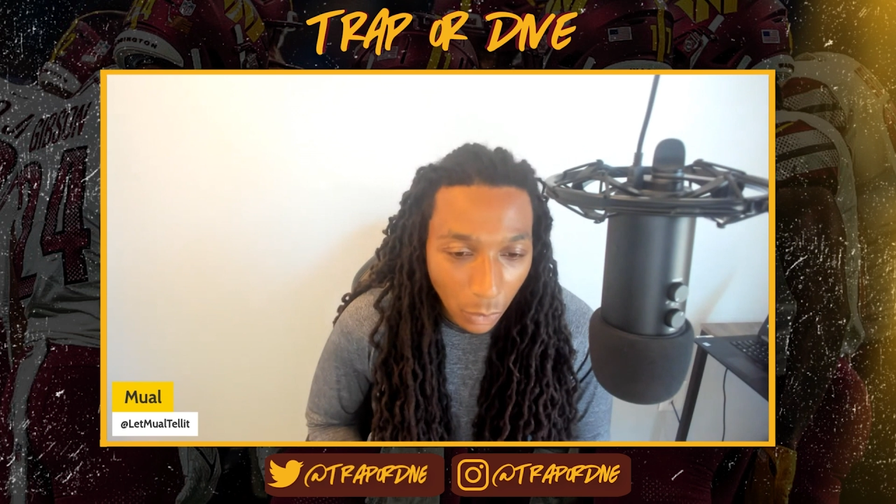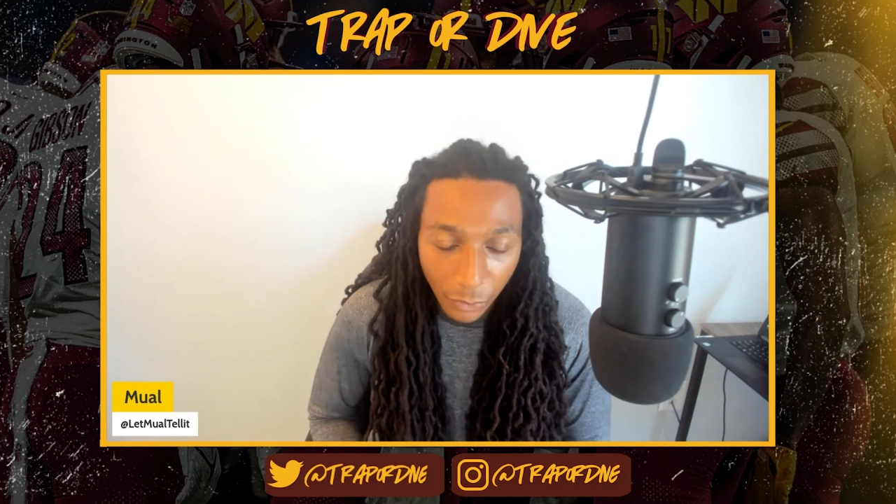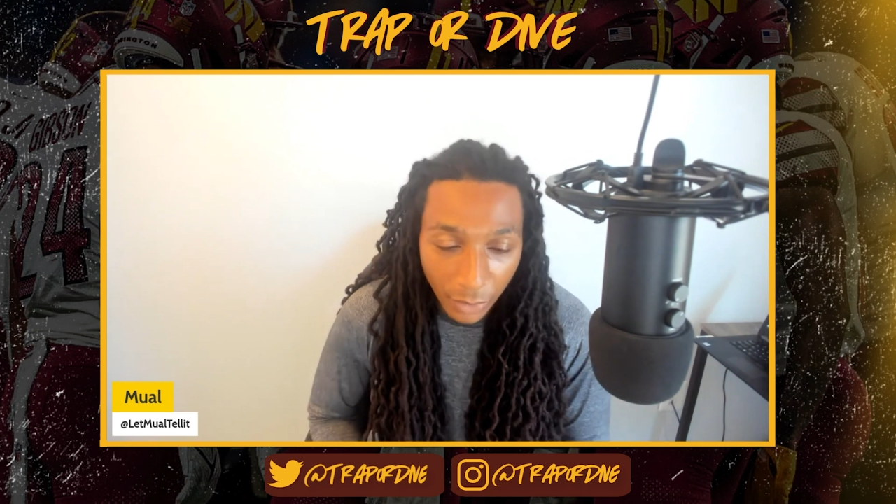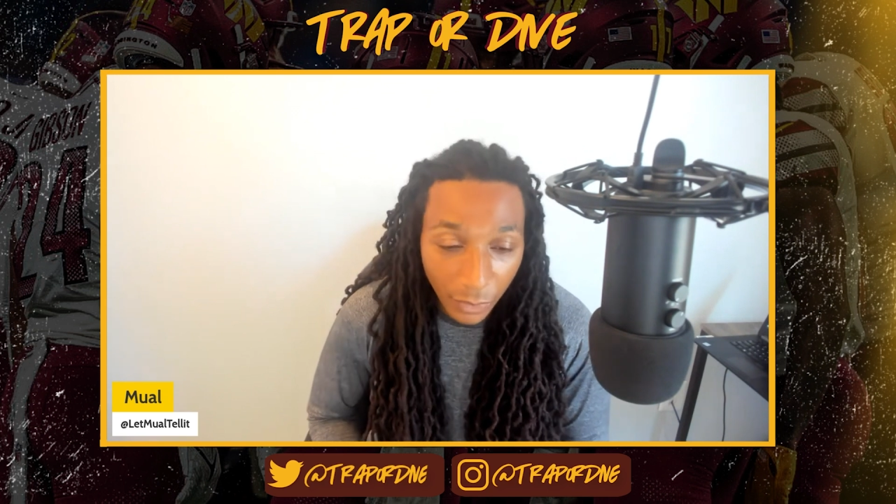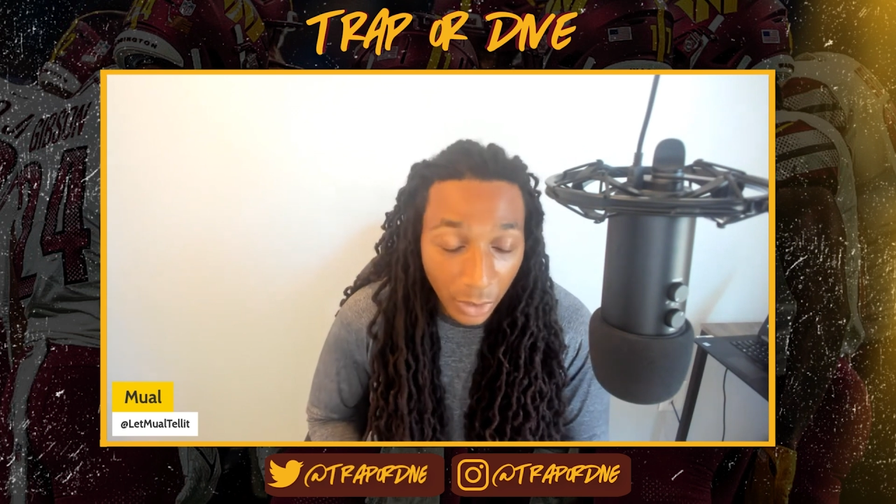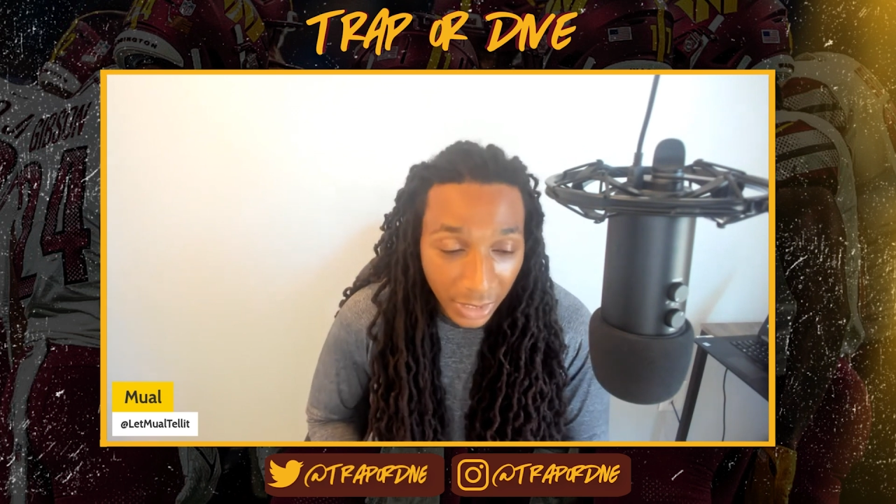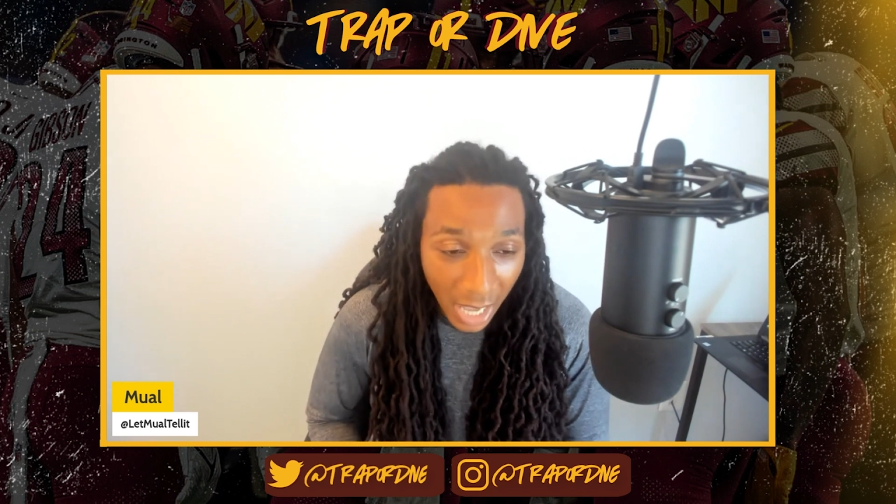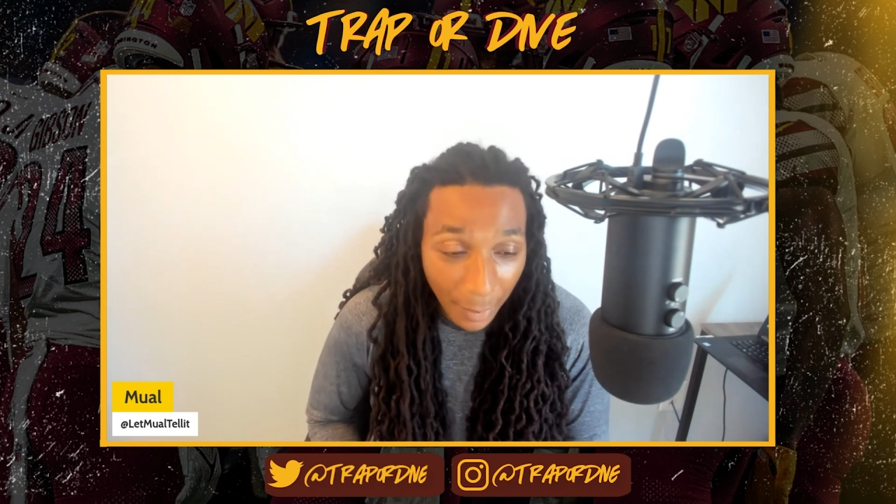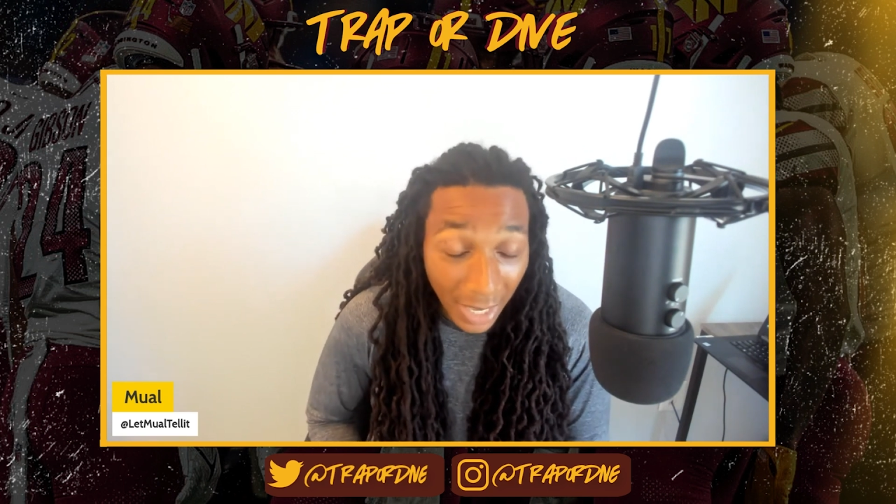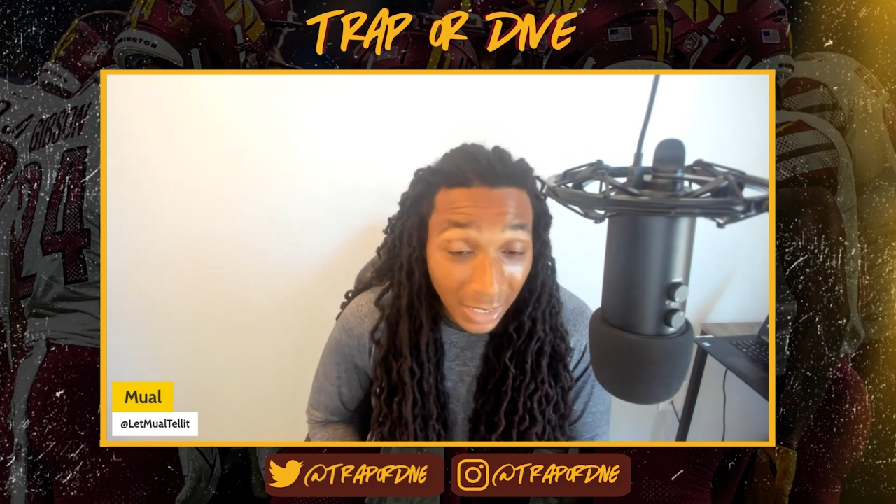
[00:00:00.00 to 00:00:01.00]
for the first
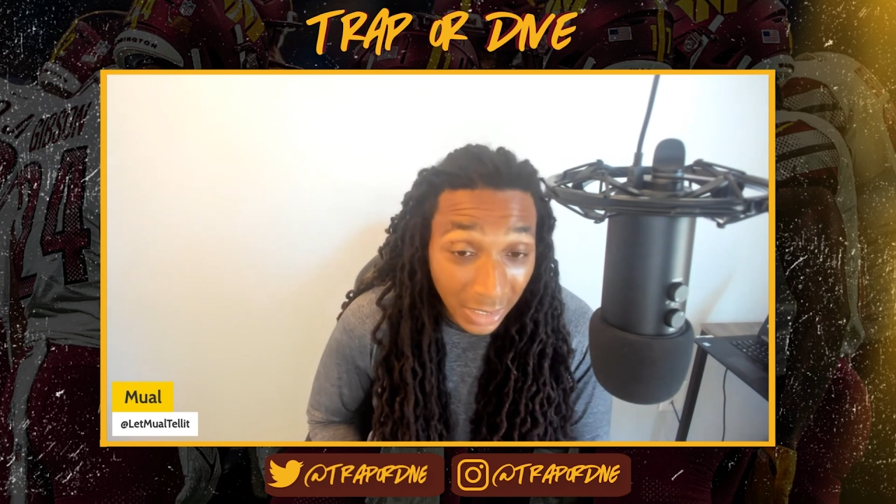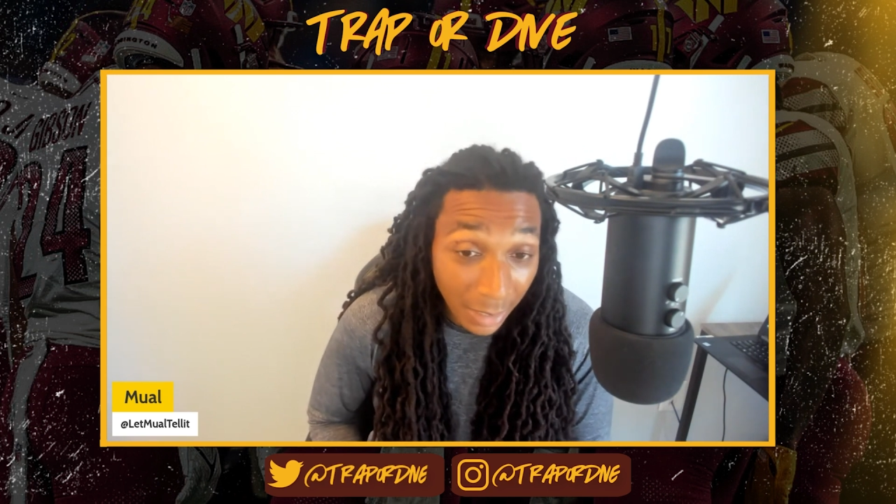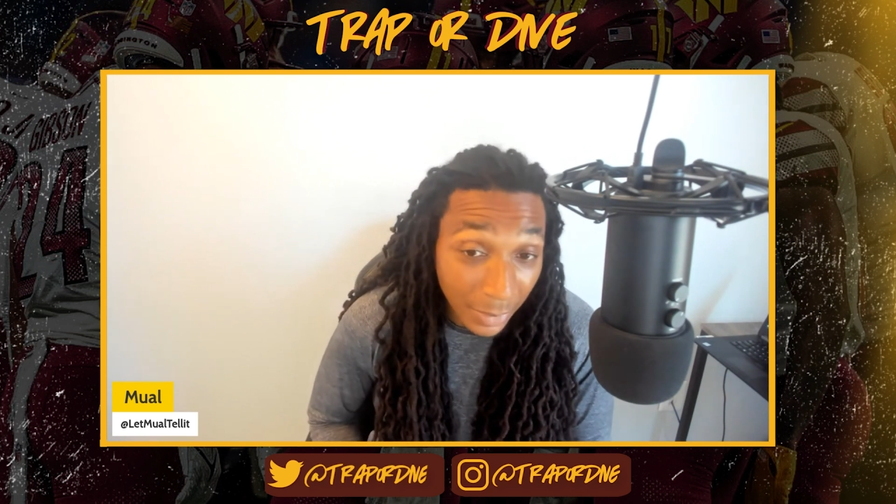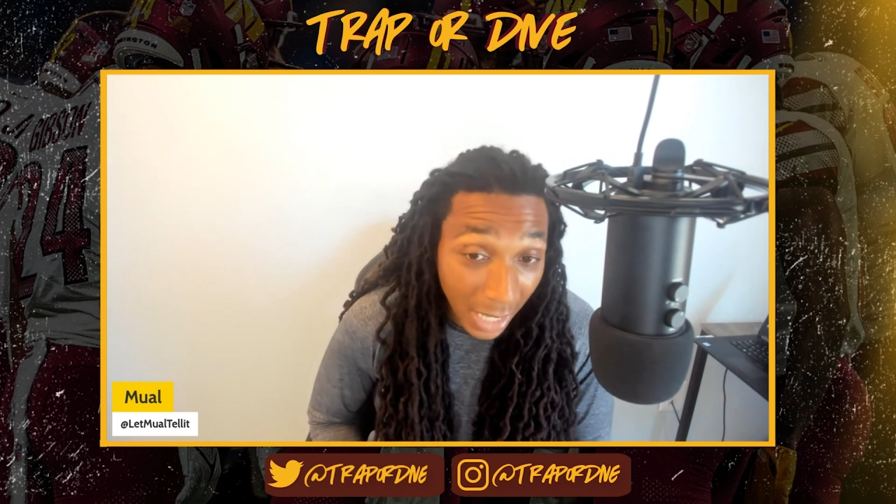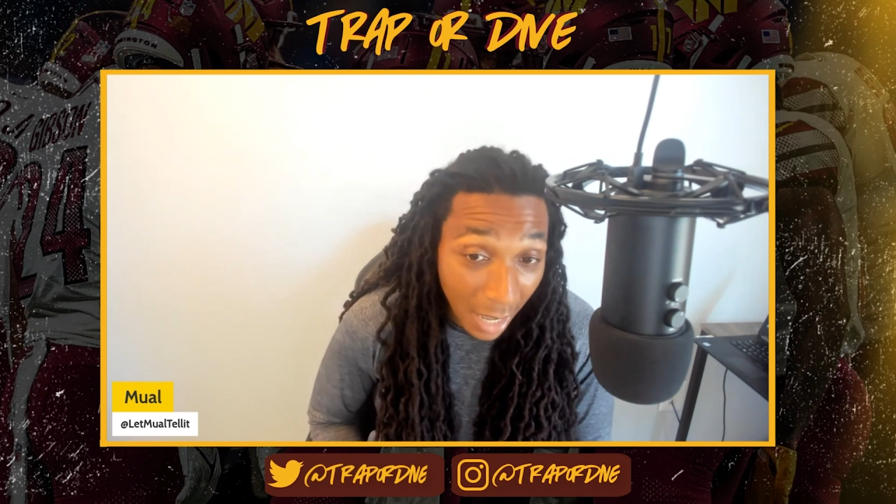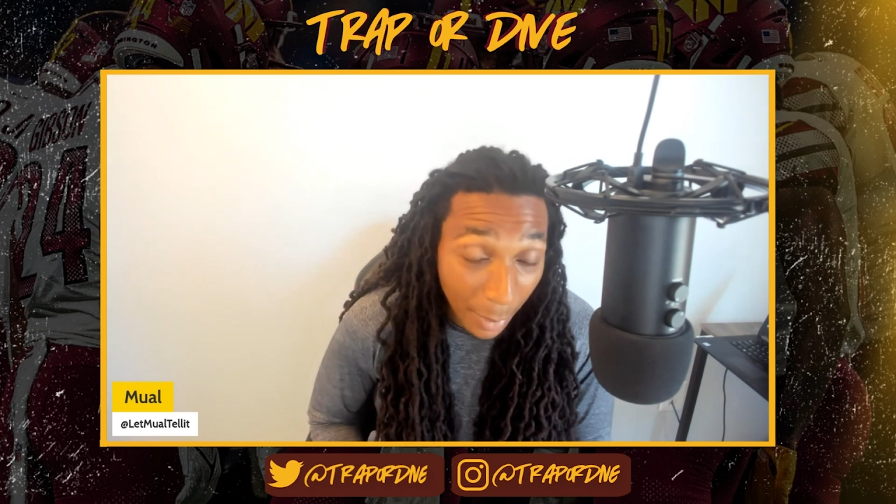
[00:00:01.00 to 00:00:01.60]
time in some time.